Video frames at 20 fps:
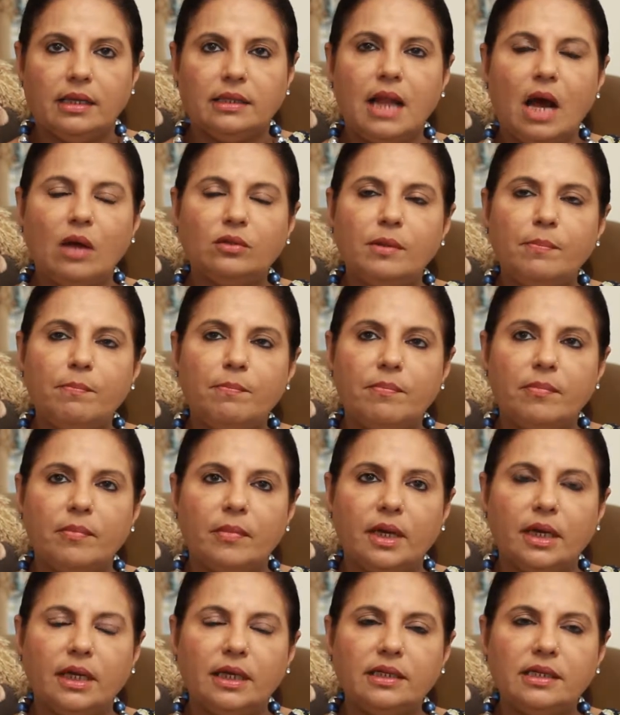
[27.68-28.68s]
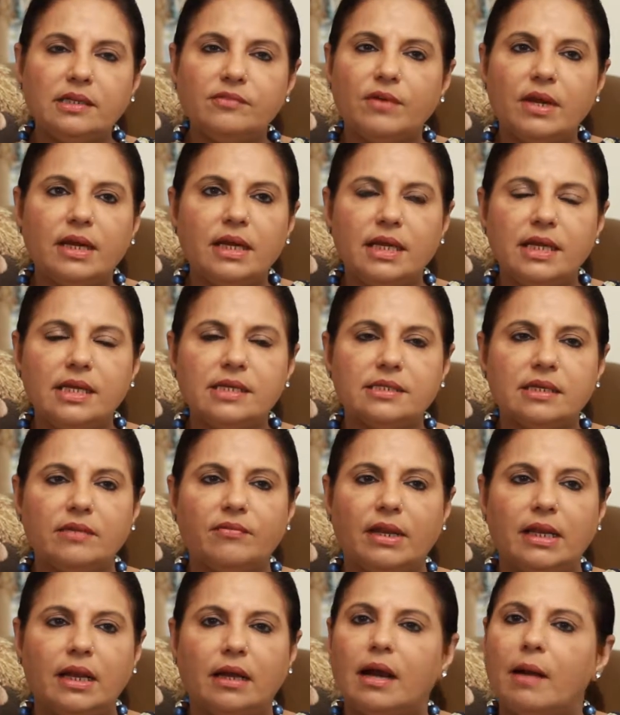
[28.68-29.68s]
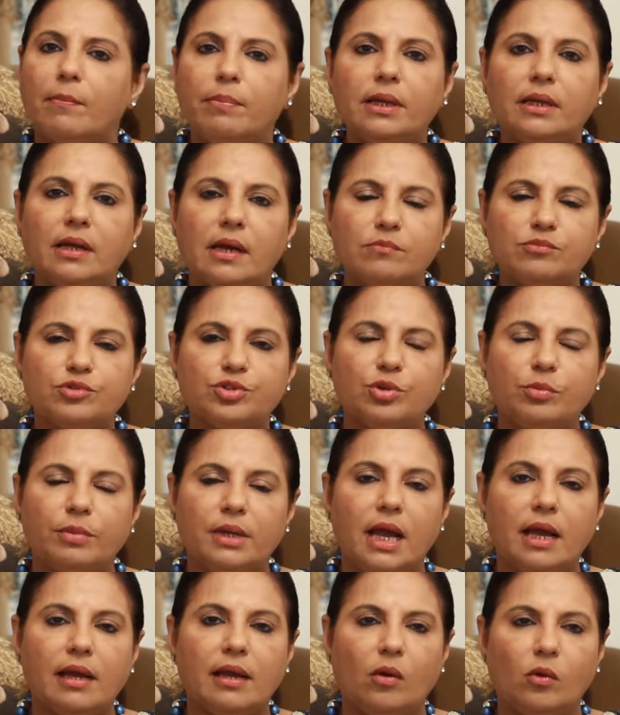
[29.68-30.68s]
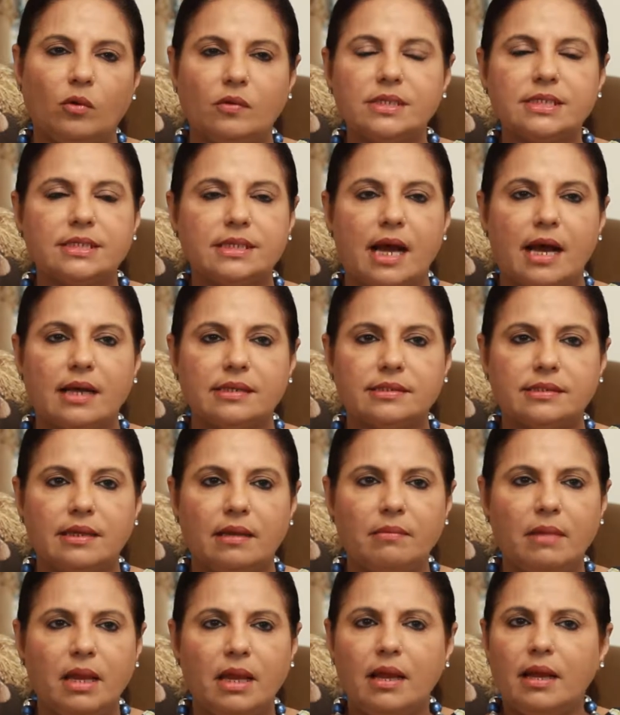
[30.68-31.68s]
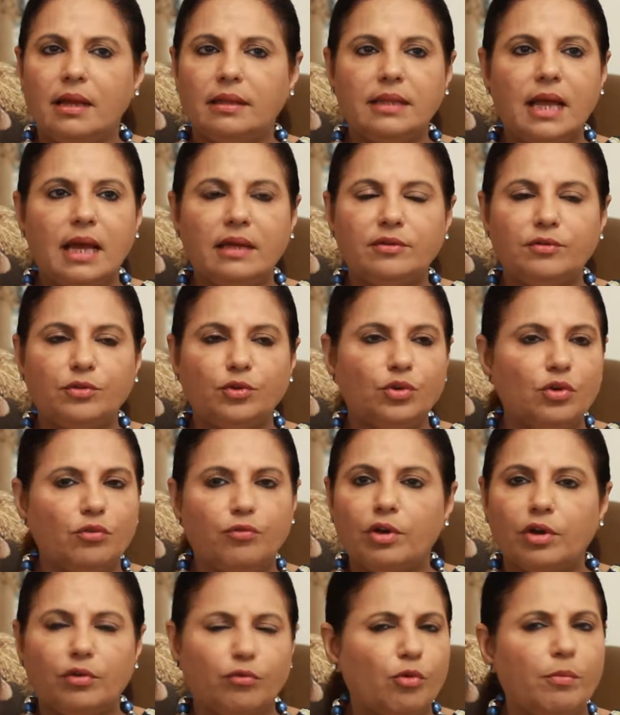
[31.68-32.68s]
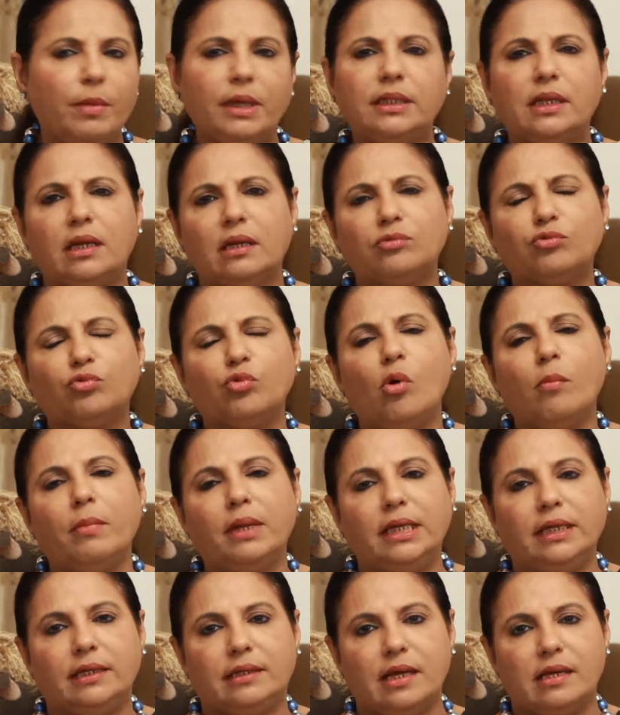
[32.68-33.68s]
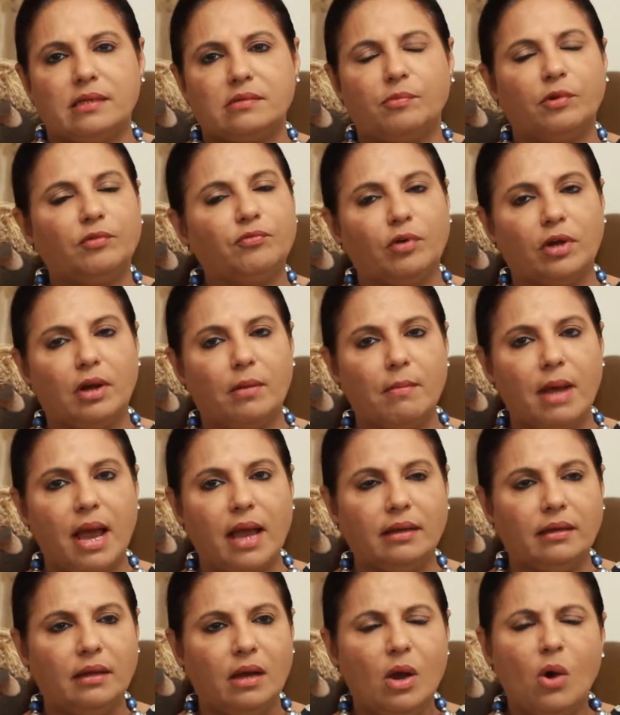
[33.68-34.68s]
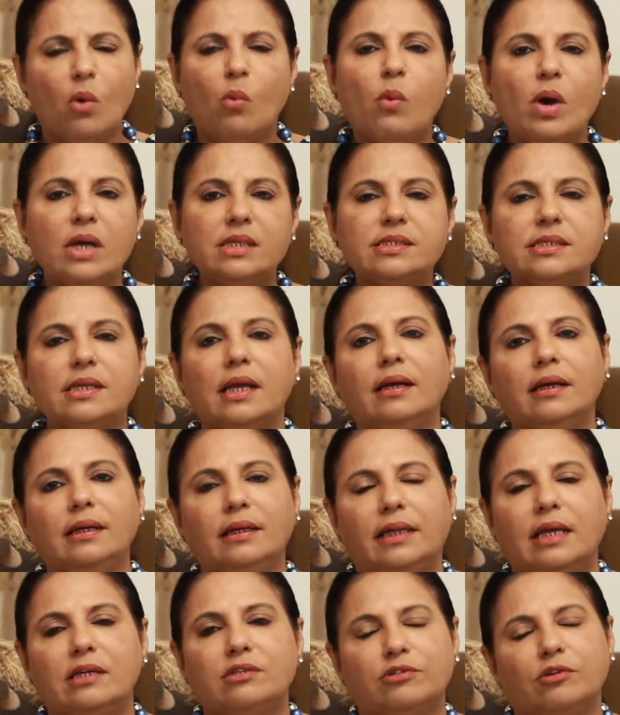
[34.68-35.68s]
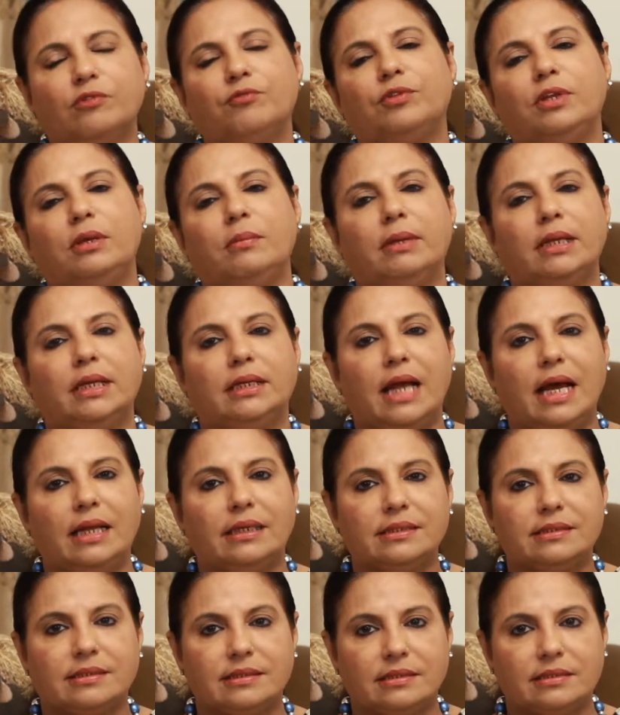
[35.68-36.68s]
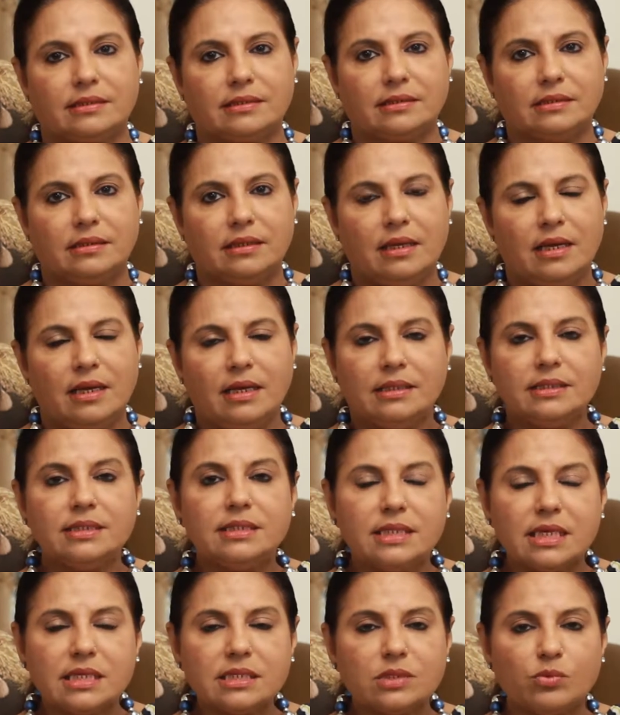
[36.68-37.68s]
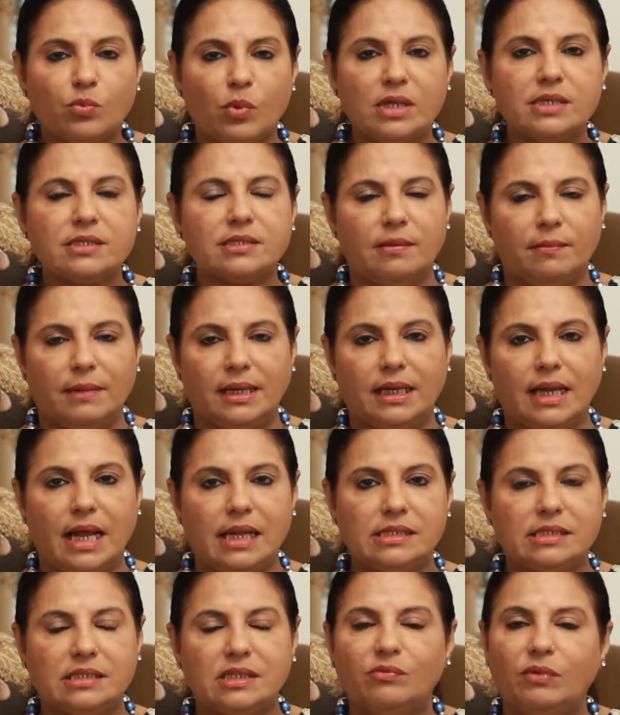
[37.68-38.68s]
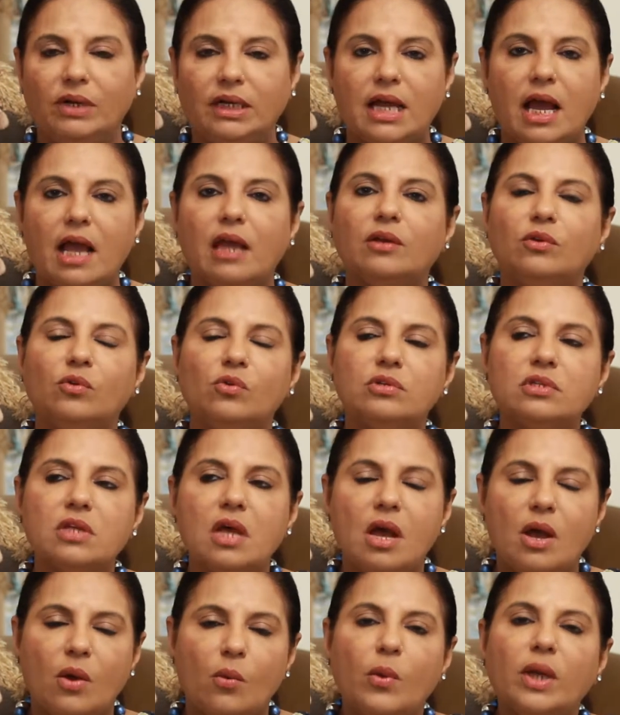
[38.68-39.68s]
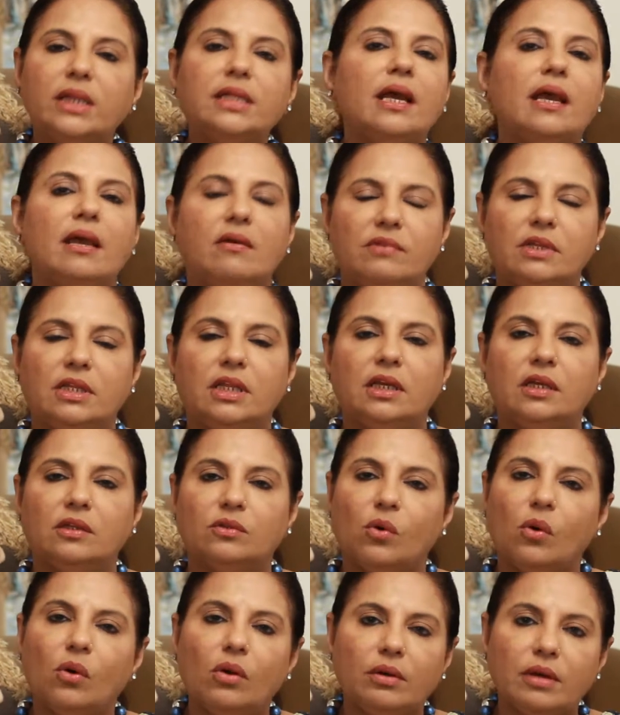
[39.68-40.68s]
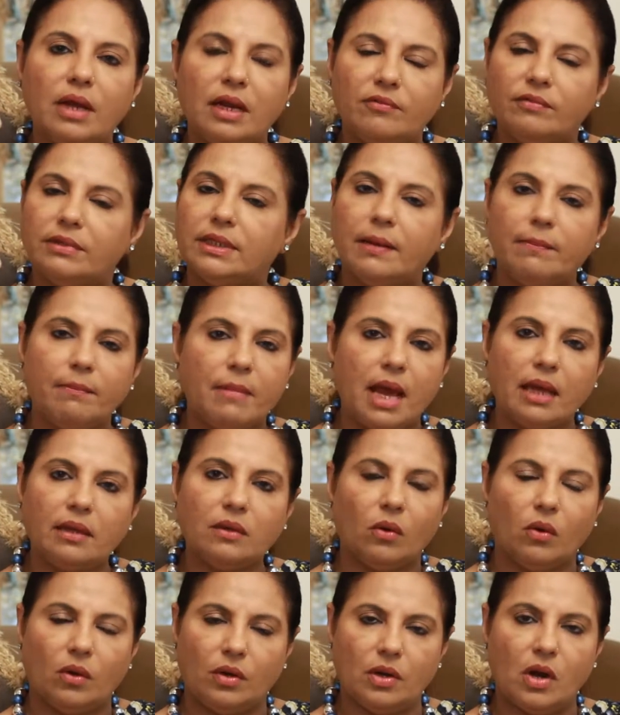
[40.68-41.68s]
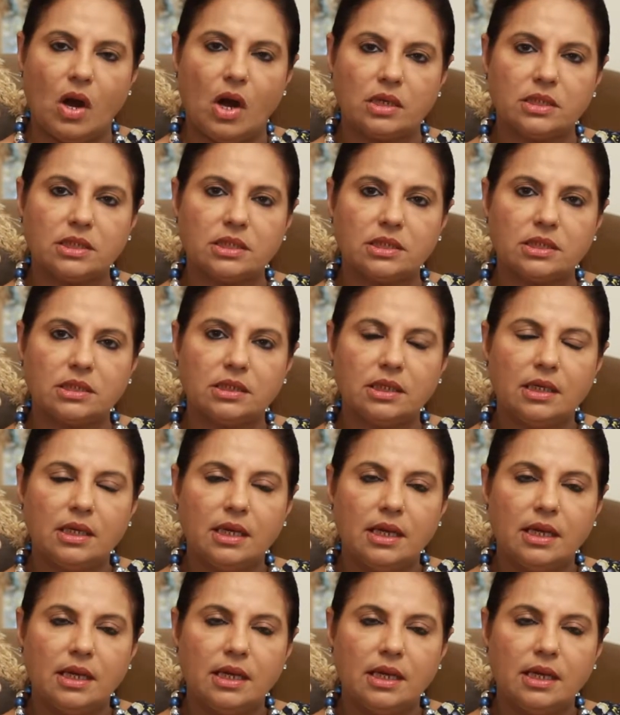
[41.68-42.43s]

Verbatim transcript: Now the it is very easy when a couple comes to me, I always ask them that, you know, for a woman there are so many tests, but for a man, one single test of semen analysis, just one semen analysis will diagnose whether everything is alright with the man or not.